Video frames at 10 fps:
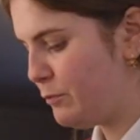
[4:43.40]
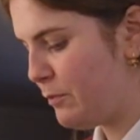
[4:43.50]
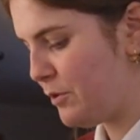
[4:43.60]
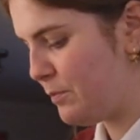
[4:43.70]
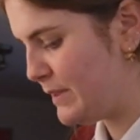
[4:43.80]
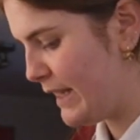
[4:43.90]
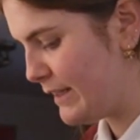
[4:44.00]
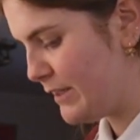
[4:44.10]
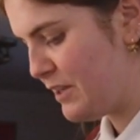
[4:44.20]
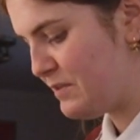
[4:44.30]
1 more
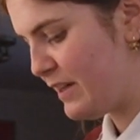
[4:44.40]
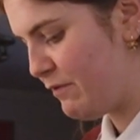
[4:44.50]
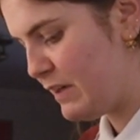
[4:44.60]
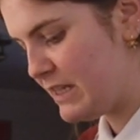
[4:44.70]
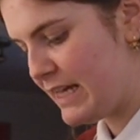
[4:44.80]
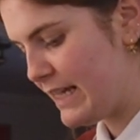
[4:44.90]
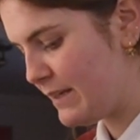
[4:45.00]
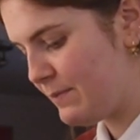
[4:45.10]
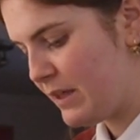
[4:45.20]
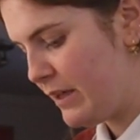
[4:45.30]
potato? I feel like
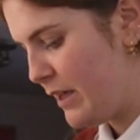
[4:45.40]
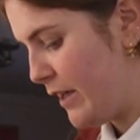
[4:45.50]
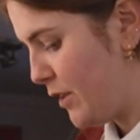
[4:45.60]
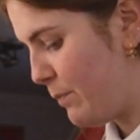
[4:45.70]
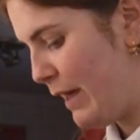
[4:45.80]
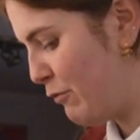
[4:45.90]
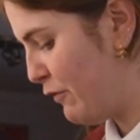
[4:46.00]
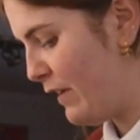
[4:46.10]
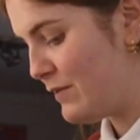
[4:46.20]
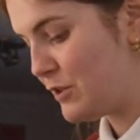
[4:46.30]
you're better
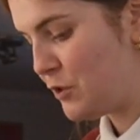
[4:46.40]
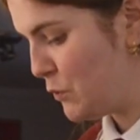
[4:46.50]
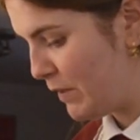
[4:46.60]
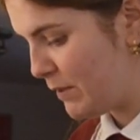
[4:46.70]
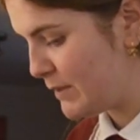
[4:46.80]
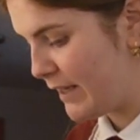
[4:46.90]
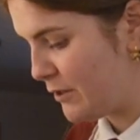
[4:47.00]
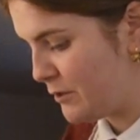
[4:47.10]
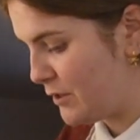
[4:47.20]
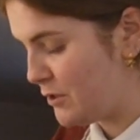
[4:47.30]
off having too many
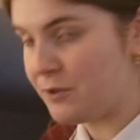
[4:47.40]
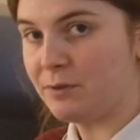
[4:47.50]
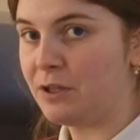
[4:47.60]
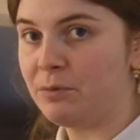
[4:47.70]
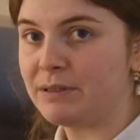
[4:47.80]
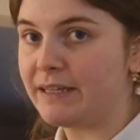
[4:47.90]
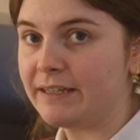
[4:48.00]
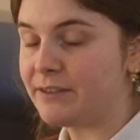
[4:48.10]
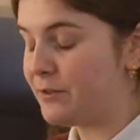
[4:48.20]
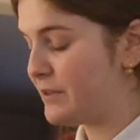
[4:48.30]
potatoes than too little
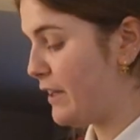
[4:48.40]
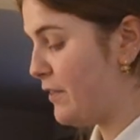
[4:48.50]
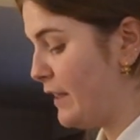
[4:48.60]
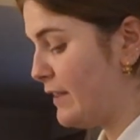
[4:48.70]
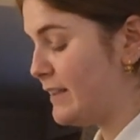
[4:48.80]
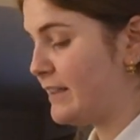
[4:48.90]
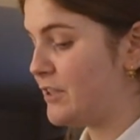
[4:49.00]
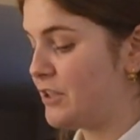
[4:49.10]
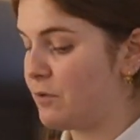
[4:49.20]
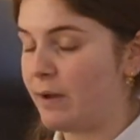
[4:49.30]
potatoes, and I think that's
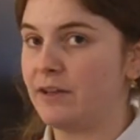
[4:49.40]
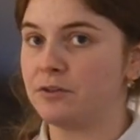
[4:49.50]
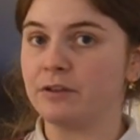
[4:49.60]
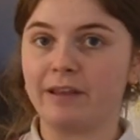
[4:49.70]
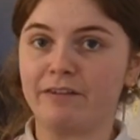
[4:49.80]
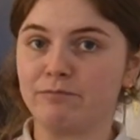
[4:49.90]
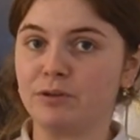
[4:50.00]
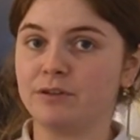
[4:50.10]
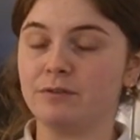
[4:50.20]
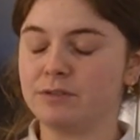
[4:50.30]
actually quite a good life
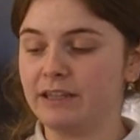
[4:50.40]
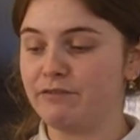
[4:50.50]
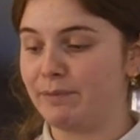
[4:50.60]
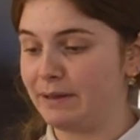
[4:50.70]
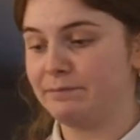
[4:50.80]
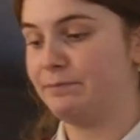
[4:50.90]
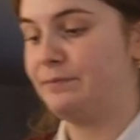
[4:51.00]
motto to live by.